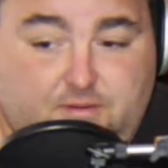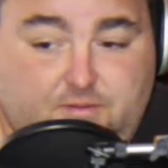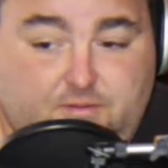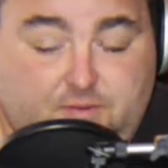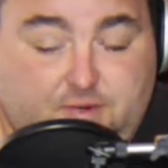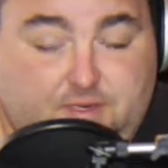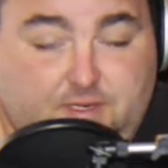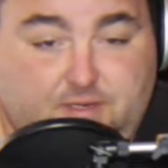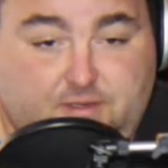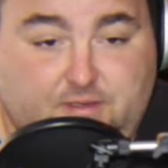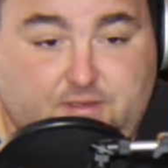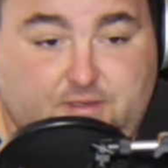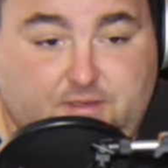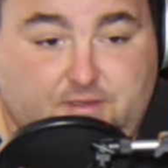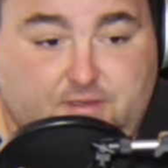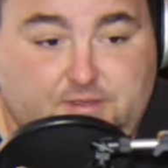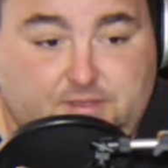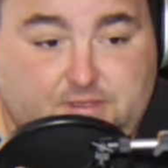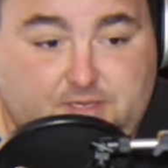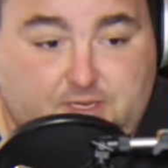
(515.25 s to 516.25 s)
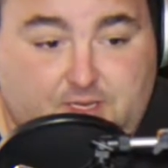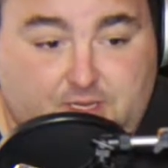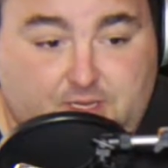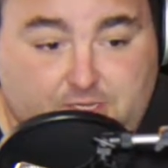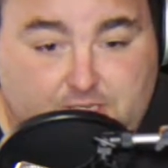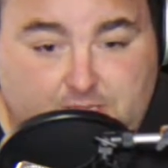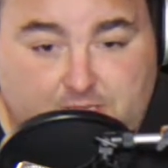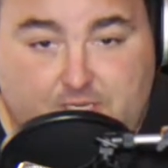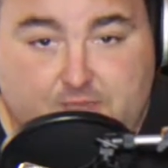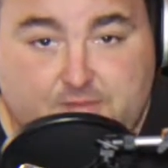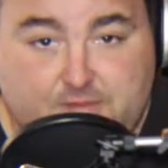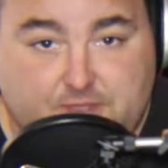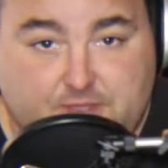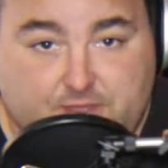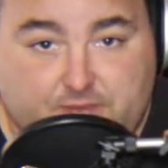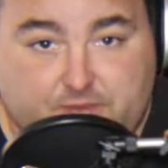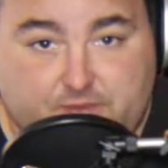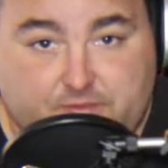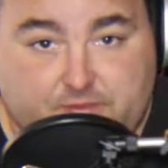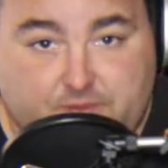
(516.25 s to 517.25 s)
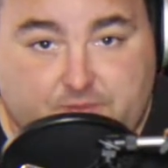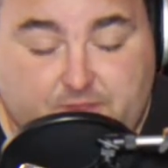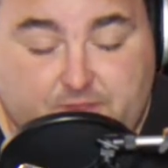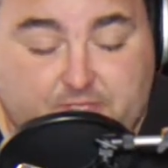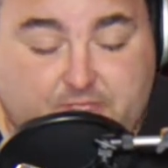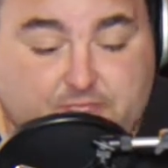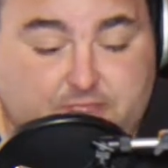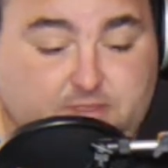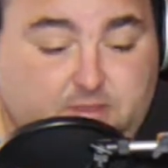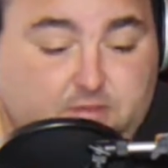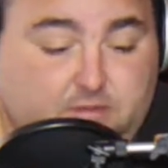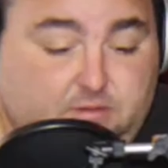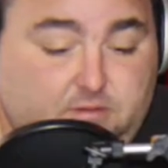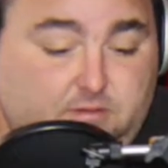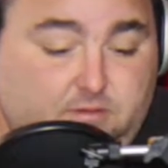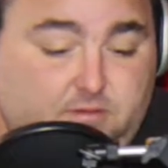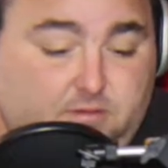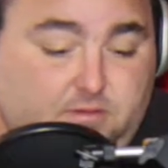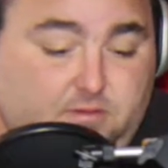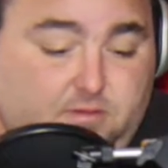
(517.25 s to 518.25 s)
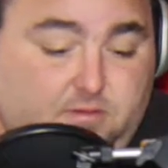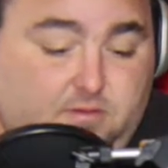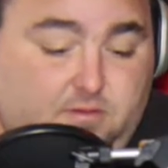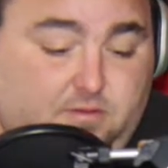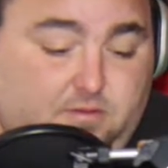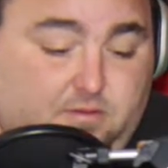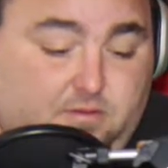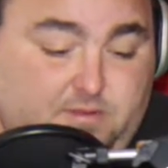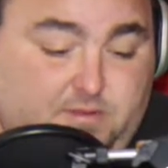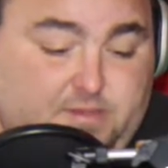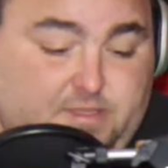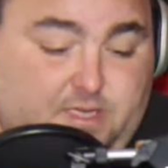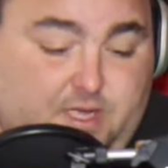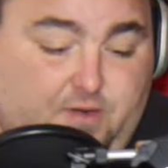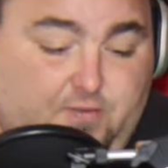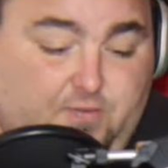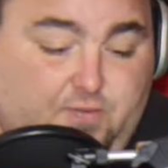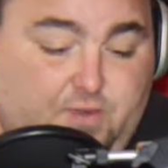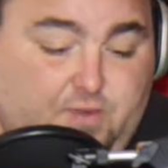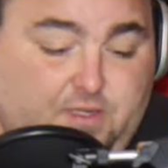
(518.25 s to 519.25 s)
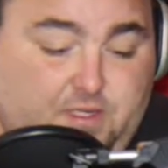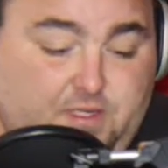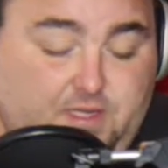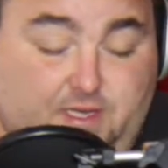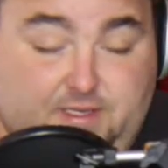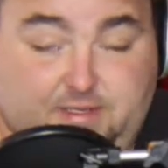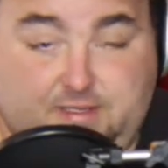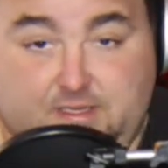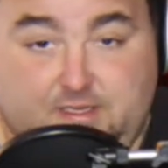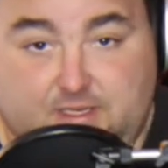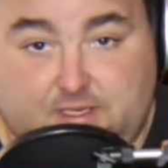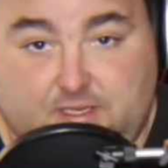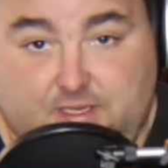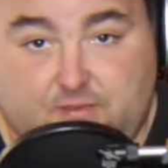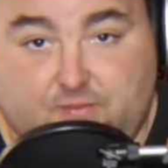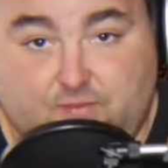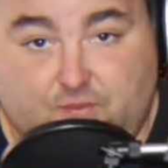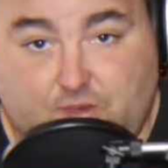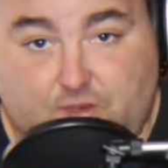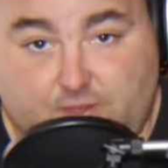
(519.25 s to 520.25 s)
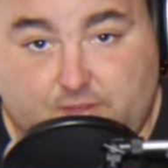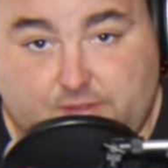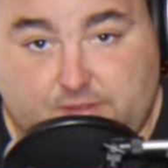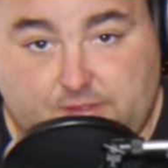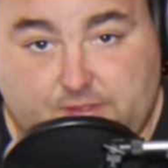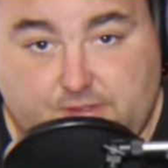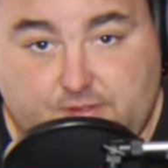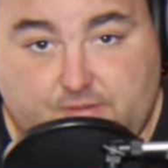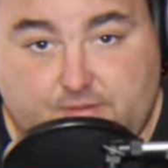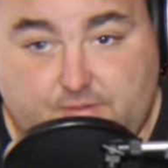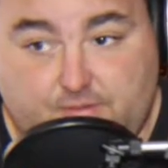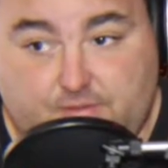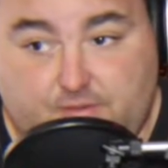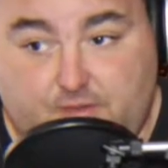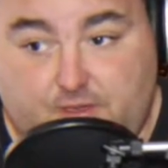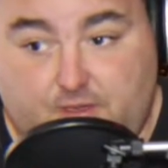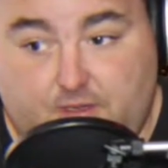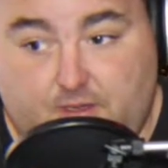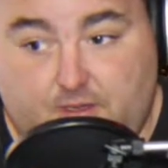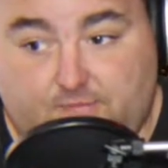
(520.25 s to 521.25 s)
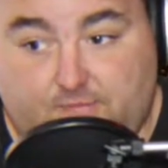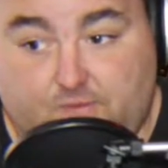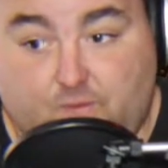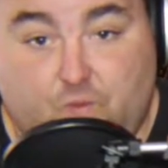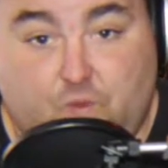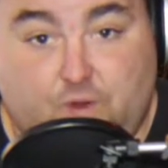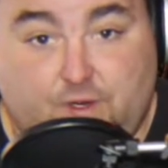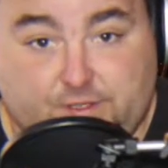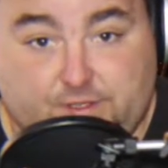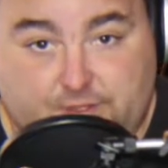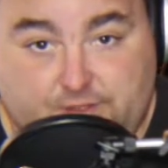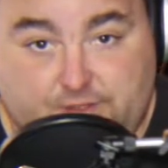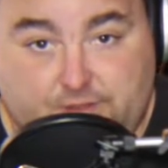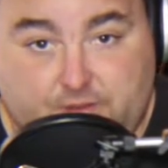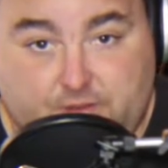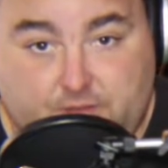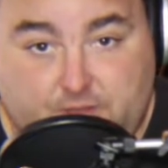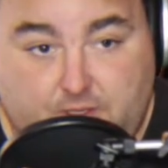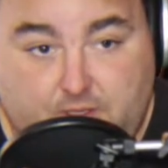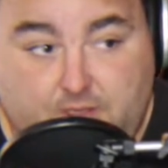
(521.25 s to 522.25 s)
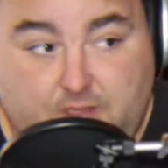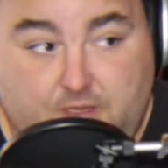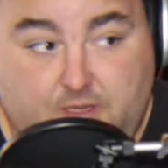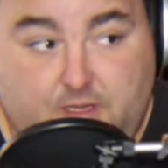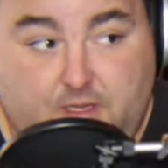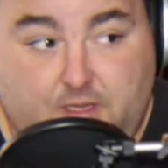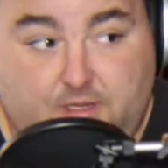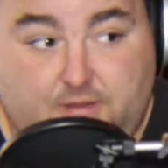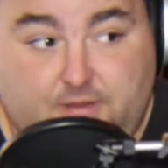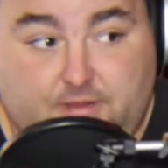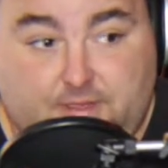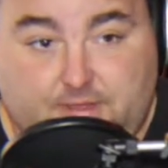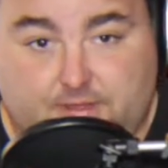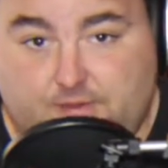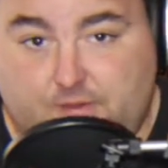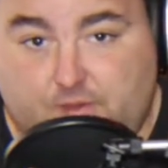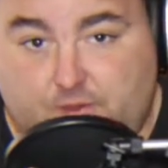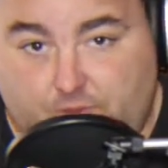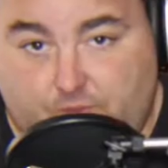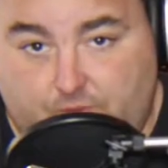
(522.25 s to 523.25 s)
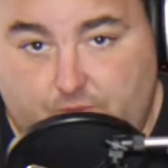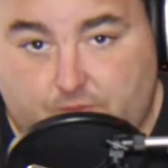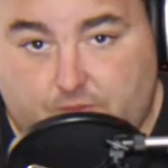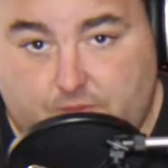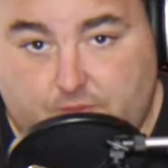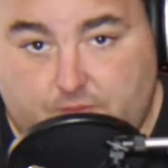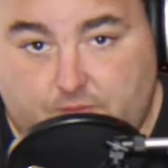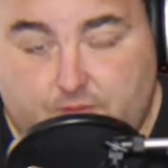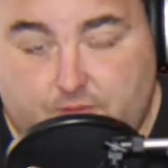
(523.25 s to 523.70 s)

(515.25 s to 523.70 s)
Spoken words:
Brandon Cooks, I'm going to lose my mind, because I'd really like to get Ross from Washington. That's who I want.